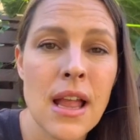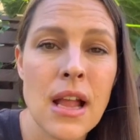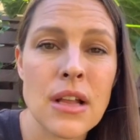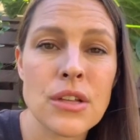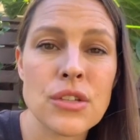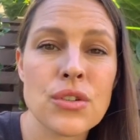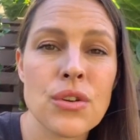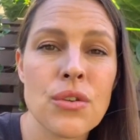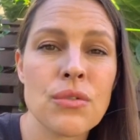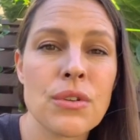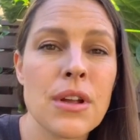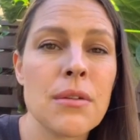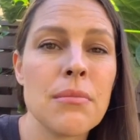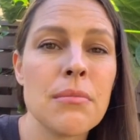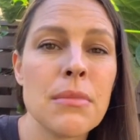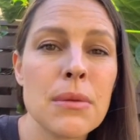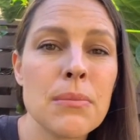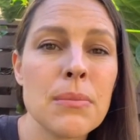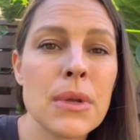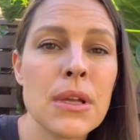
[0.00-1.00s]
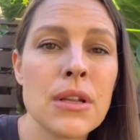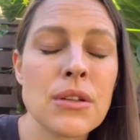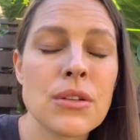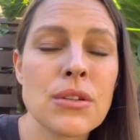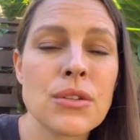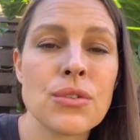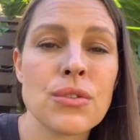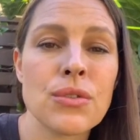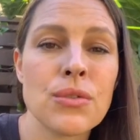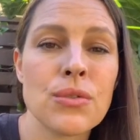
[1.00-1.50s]
and shown
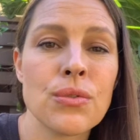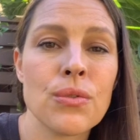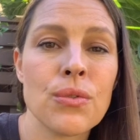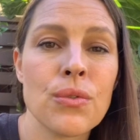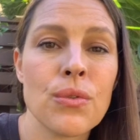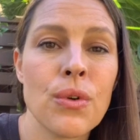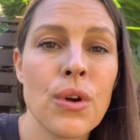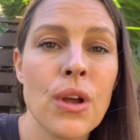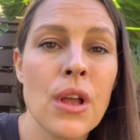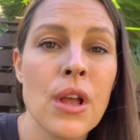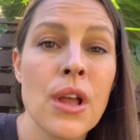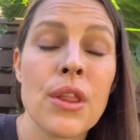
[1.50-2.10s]
commitment to